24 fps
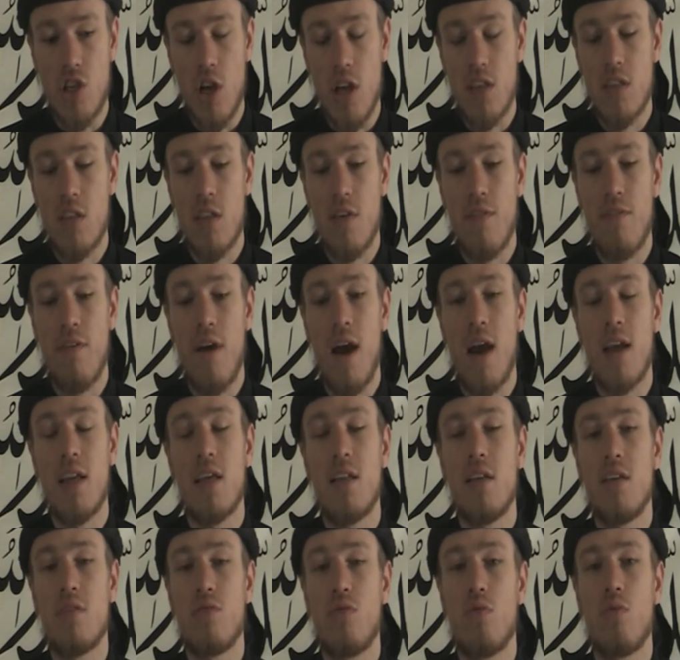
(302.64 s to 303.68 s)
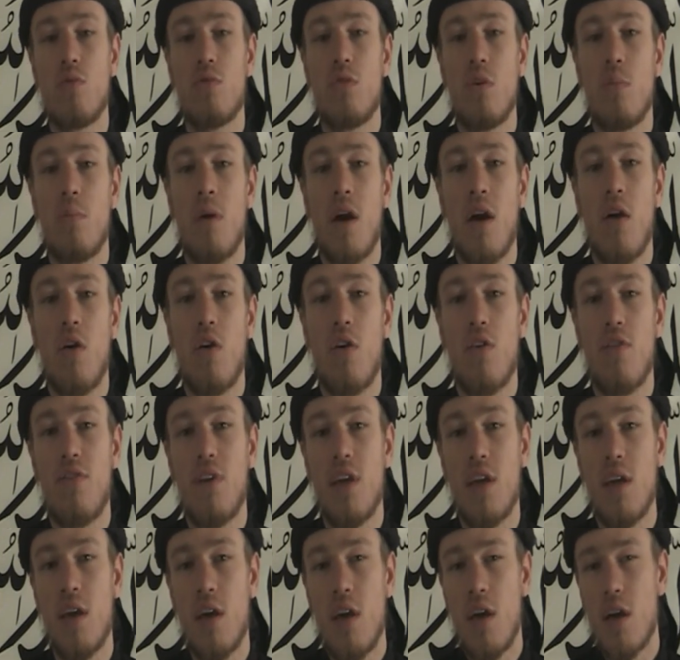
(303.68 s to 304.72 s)
justified in his
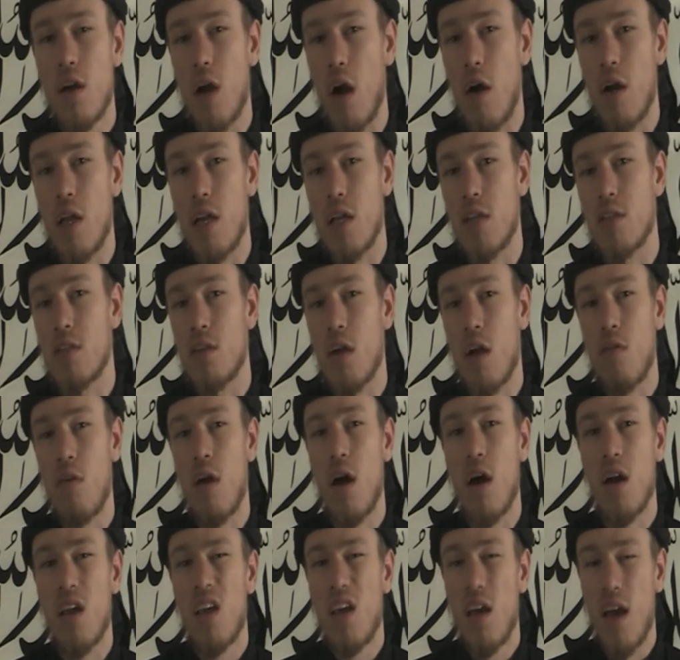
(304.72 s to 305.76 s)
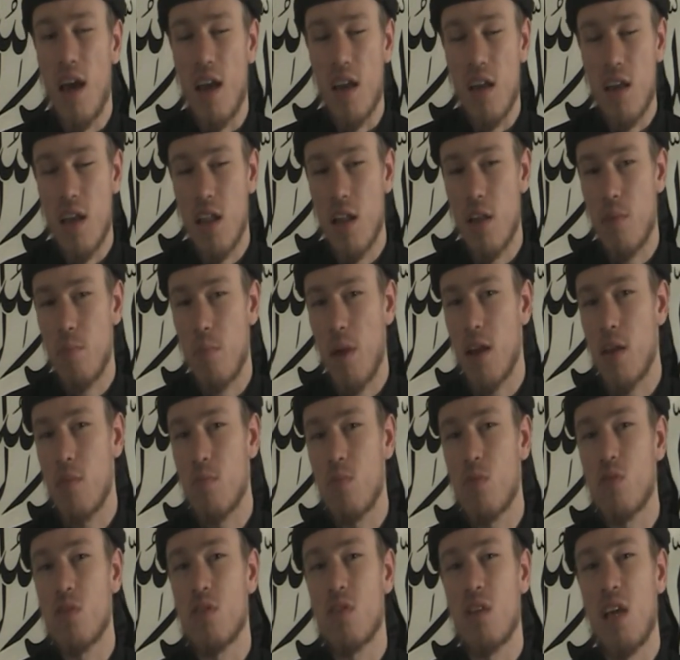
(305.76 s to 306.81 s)
autobiography going into Iraq and killing many
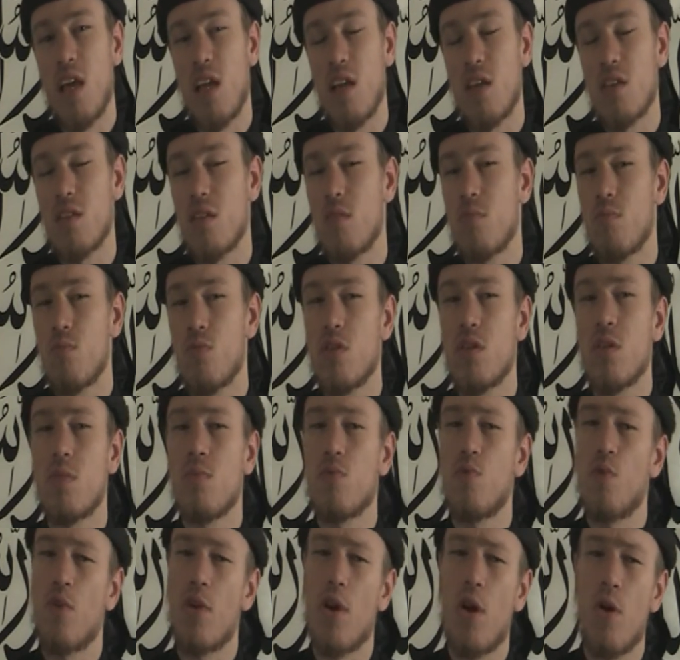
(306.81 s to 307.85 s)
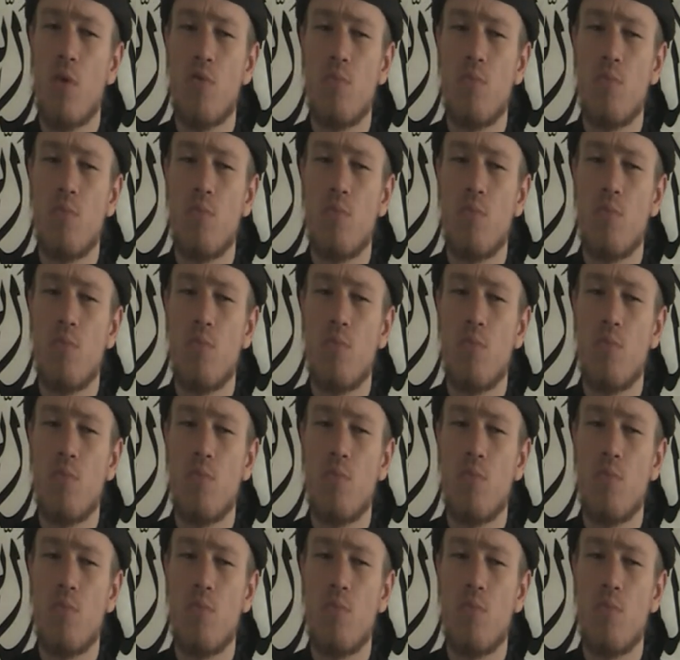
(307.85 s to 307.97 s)
innocent Muslims for no